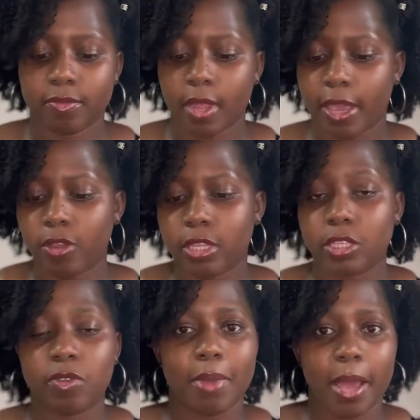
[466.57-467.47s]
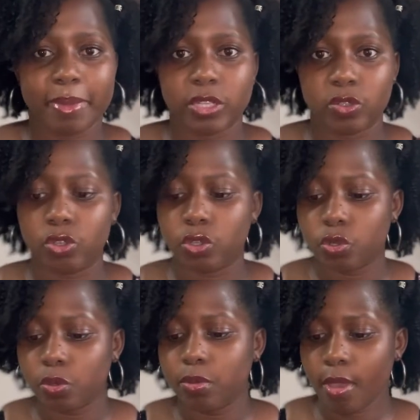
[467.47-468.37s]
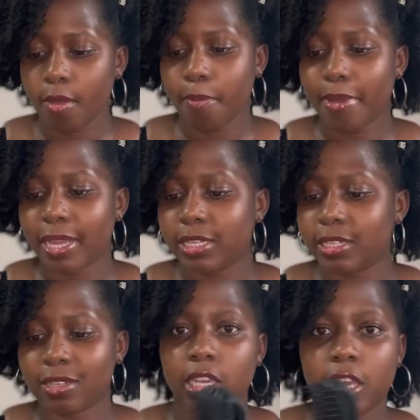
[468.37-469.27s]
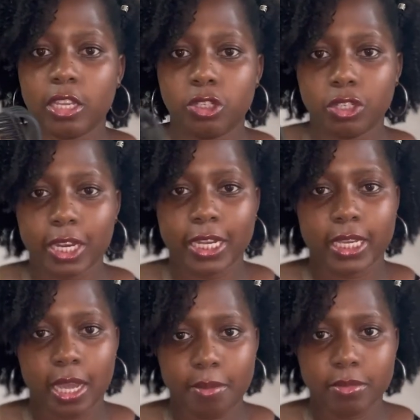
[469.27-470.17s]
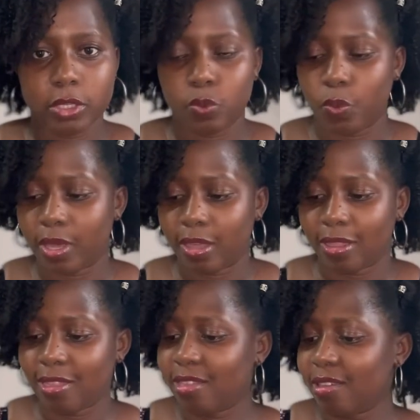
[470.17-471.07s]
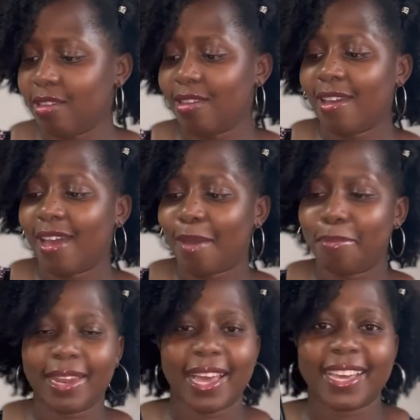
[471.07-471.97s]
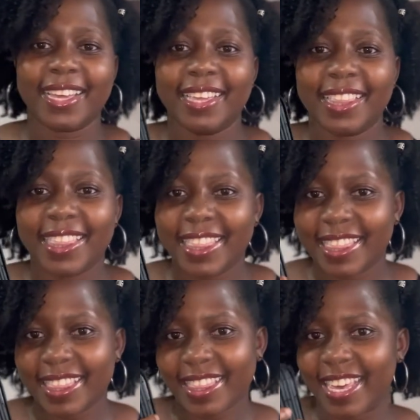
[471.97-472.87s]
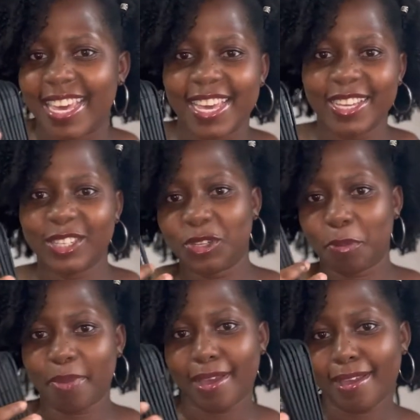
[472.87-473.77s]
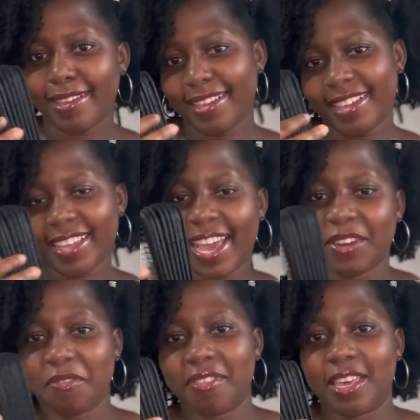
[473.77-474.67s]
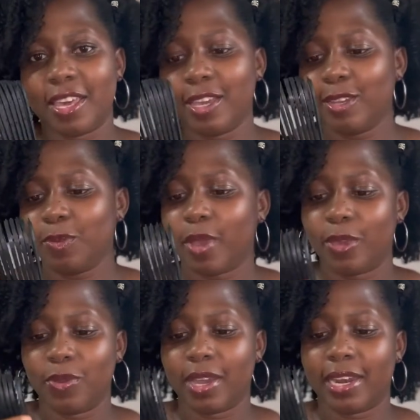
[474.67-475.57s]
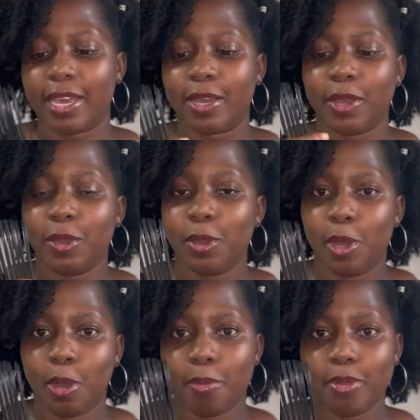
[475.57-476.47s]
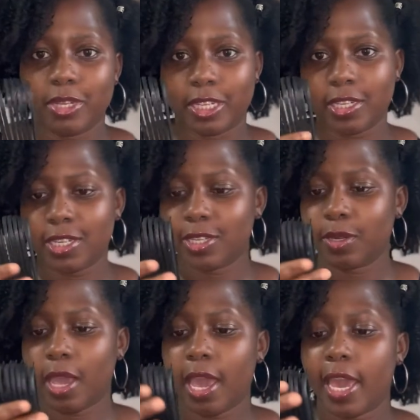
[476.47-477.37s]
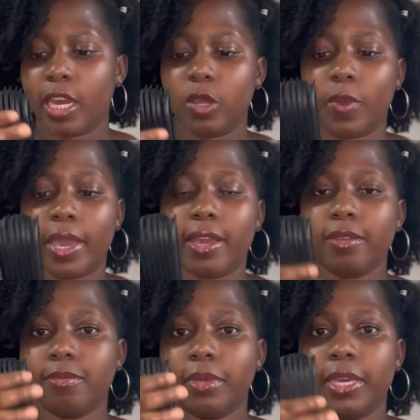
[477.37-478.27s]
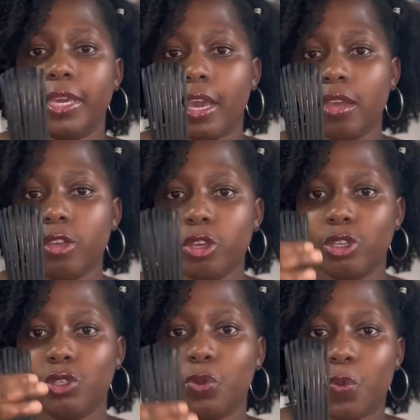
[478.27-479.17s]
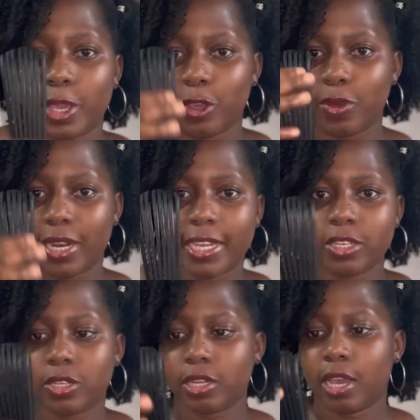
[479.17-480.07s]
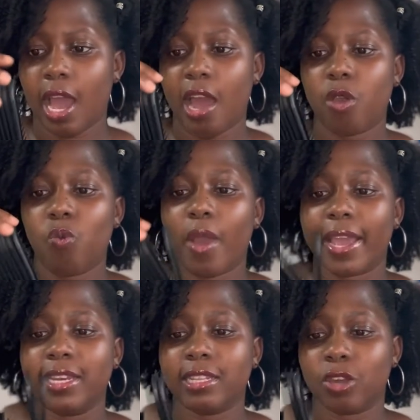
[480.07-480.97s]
I got this from Amazon too, but it usually comes with a black thingy, stopper kind of thingy, where you can like put it anywhere here to regulate how wide the